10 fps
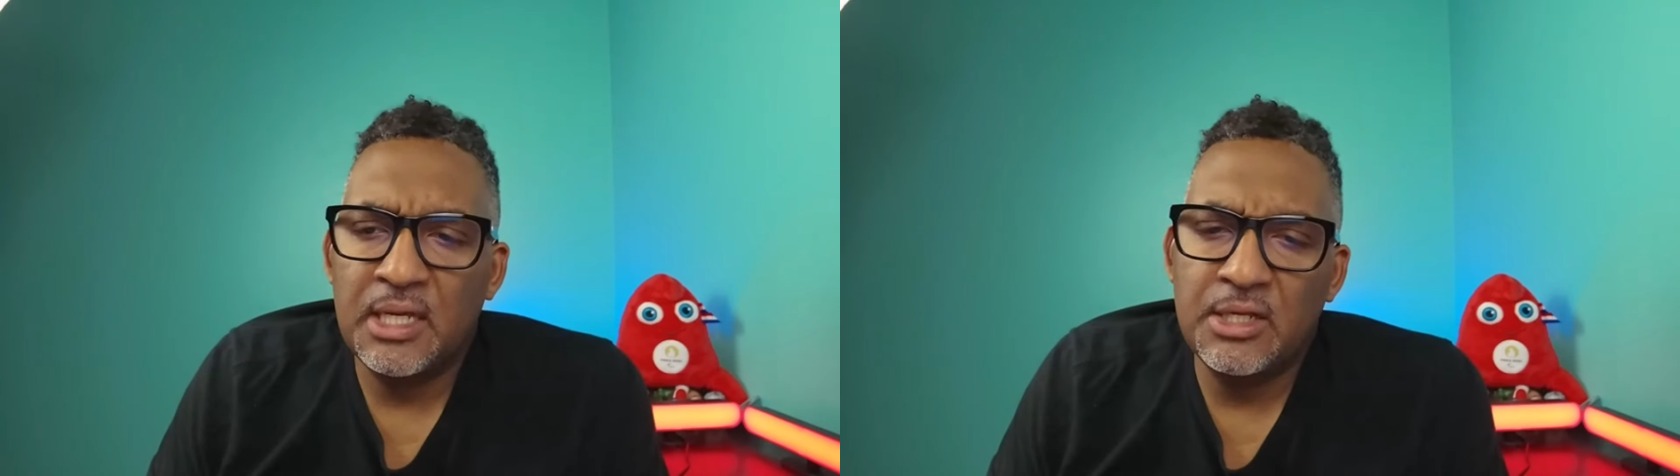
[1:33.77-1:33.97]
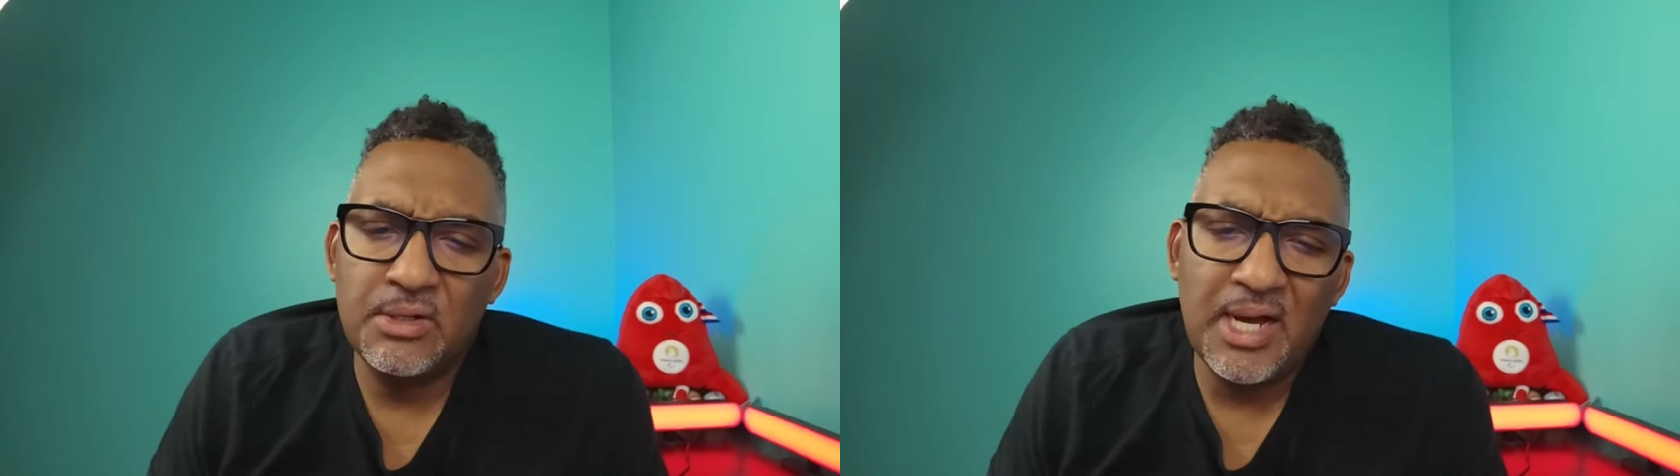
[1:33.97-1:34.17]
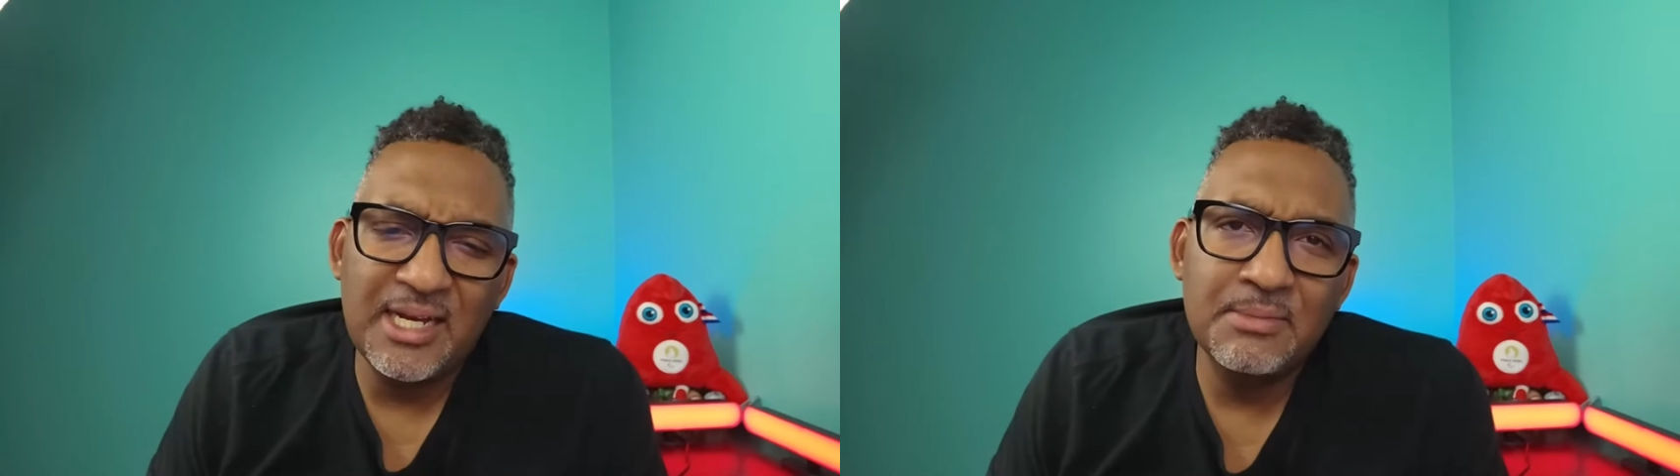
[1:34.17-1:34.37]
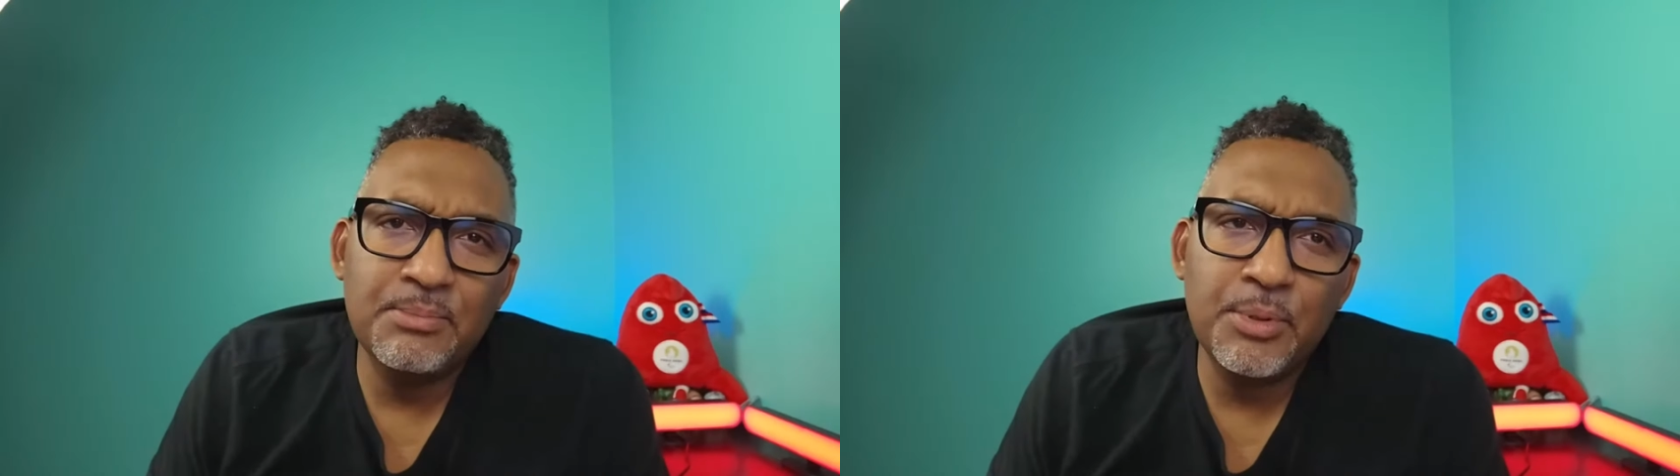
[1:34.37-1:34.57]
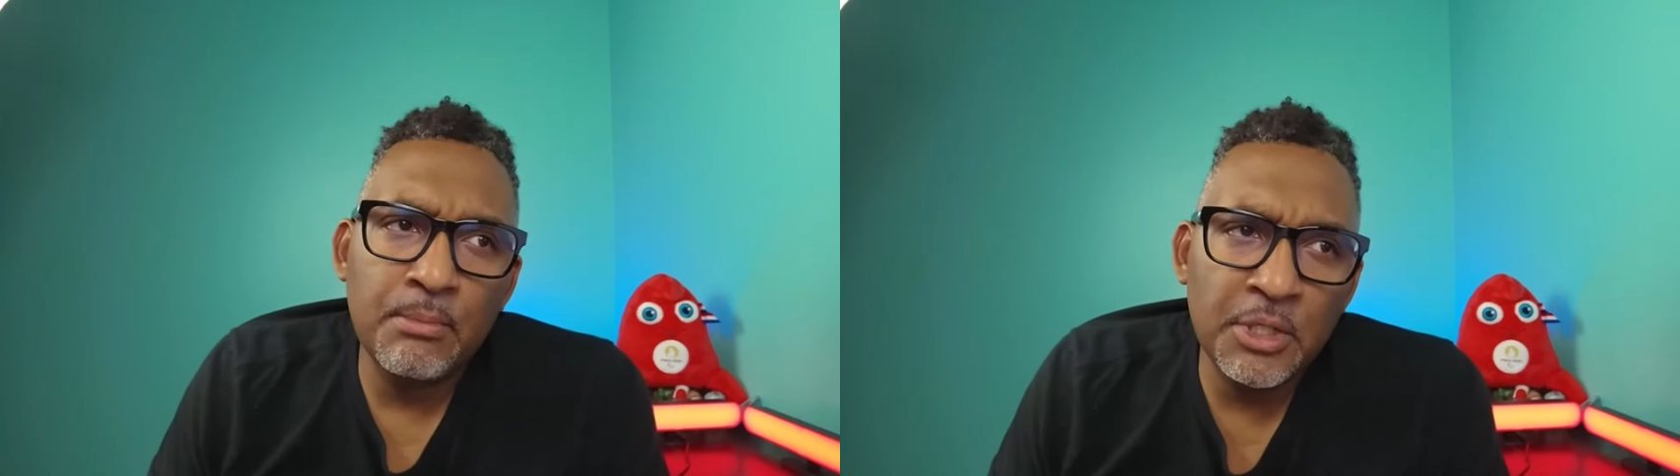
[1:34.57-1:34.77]
You know, I
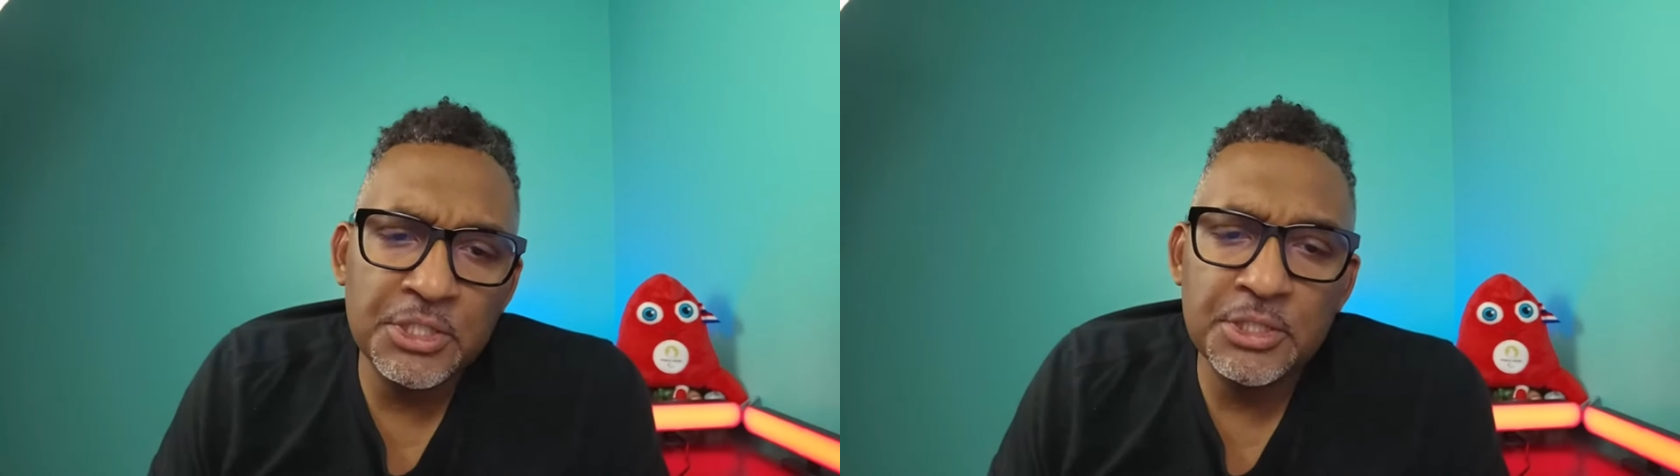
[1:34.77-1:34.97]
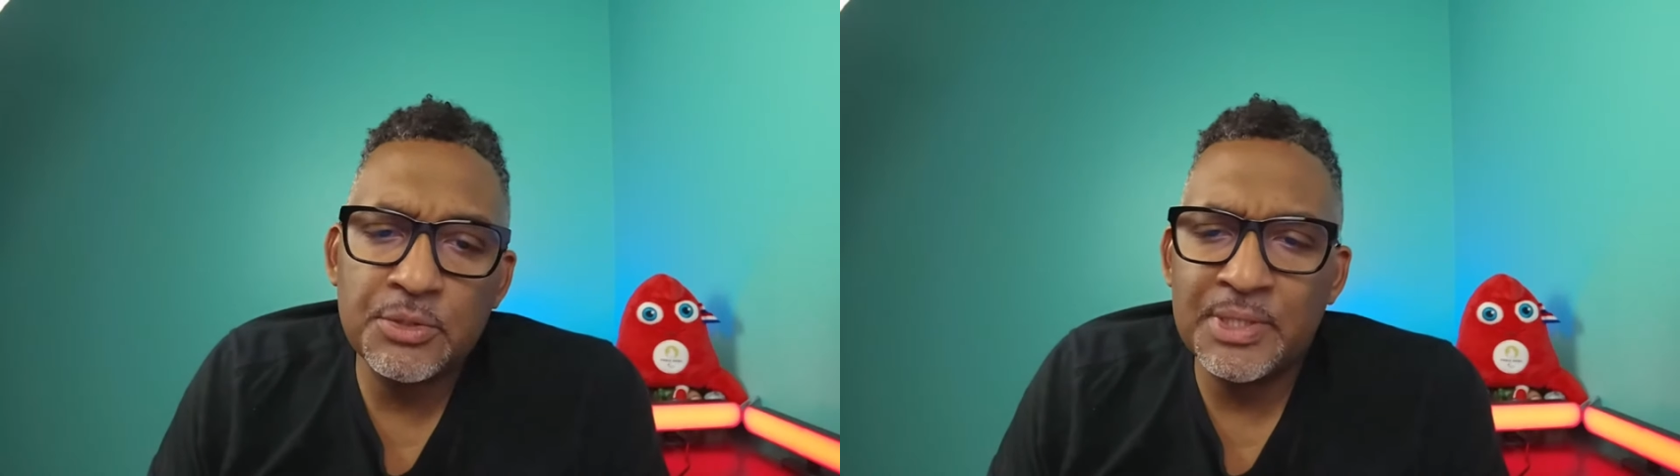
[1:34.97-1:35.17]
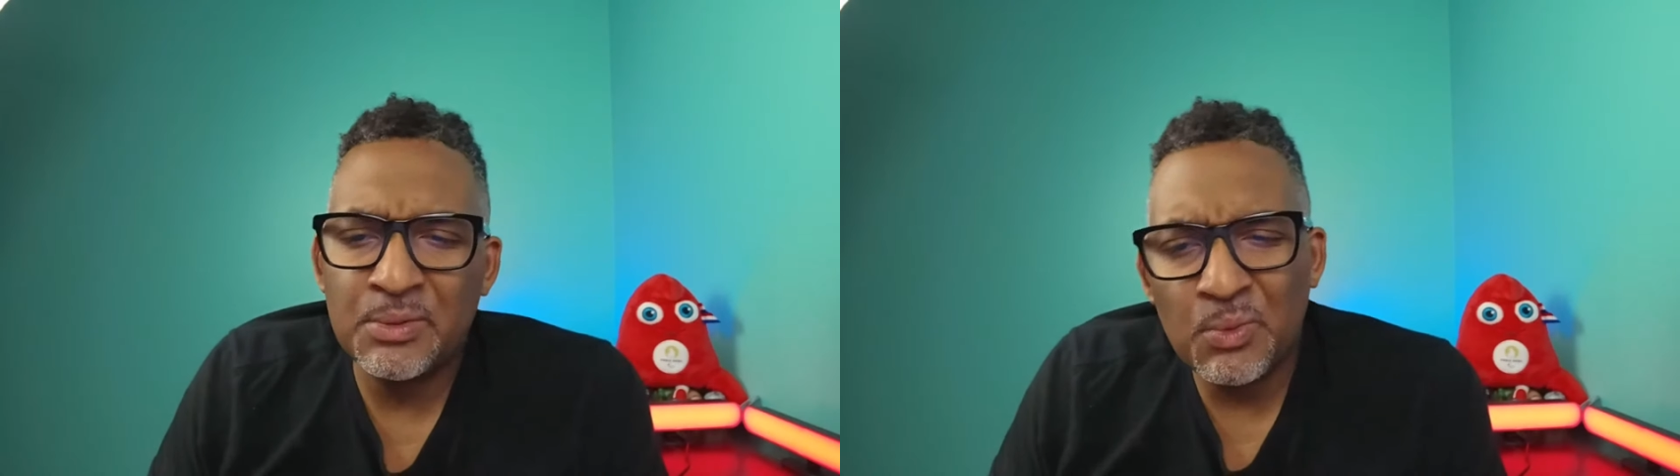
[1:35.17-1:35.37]
didn't put much into it.